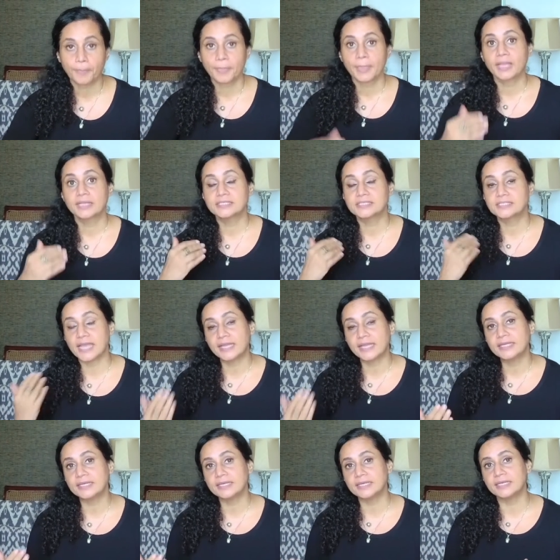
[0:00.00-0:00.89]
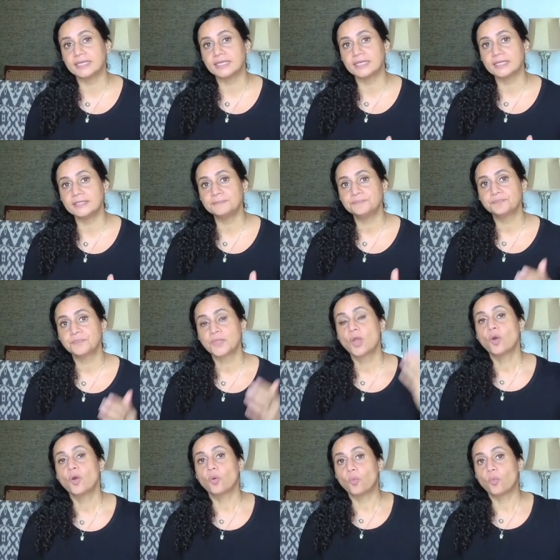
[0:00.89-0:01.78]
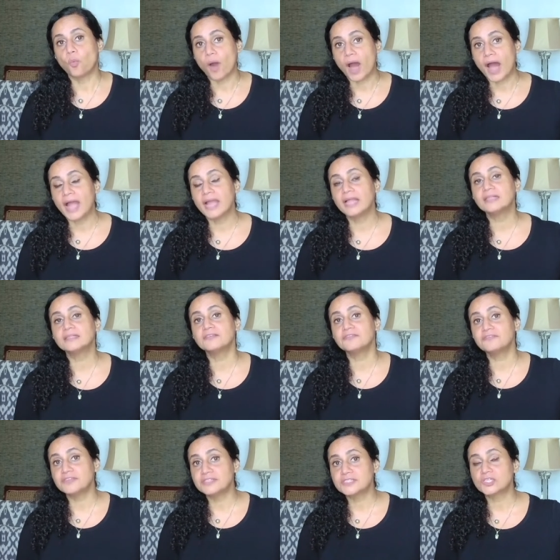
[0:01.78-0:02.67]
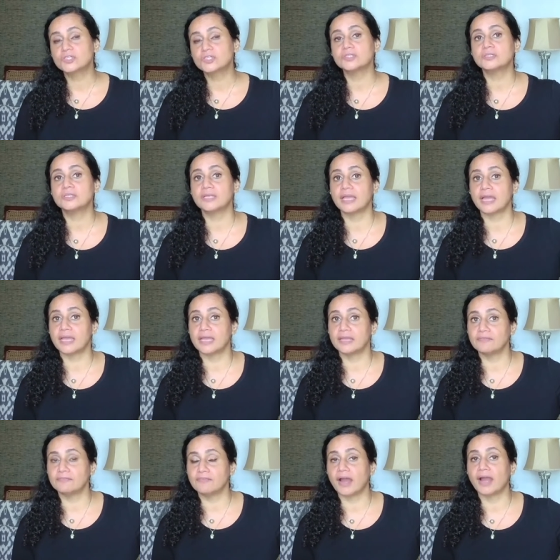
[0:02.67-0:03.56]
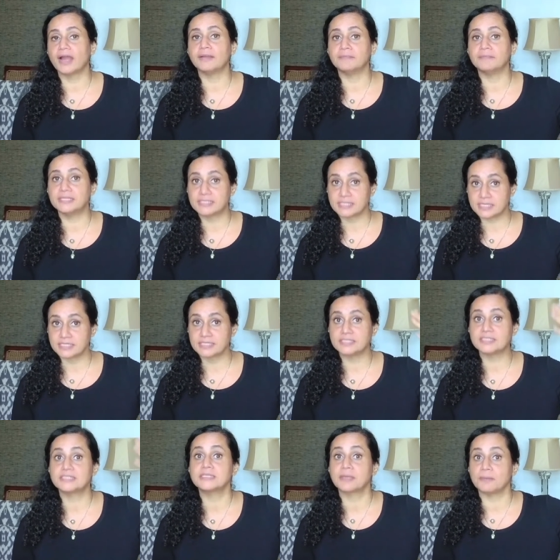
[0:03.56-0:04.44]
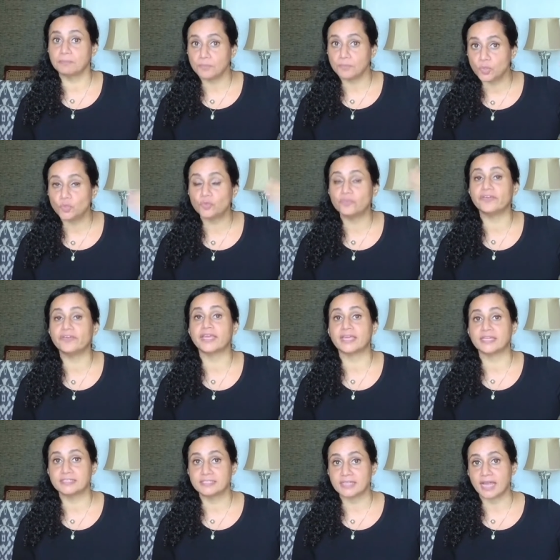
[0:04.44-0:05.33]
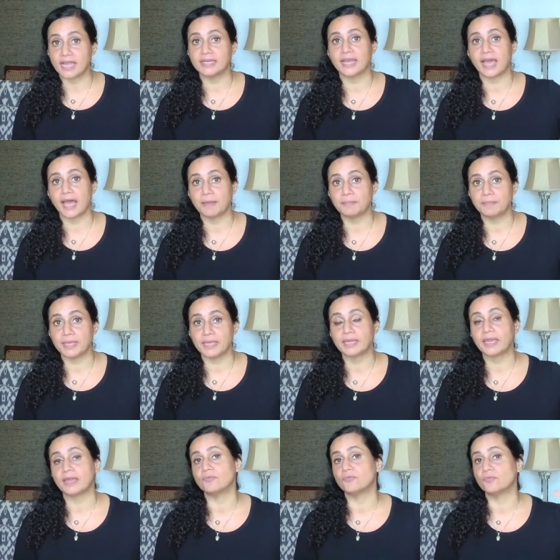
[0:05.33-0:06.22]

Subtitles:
Secondly, while the physical environment is moving and dynamic and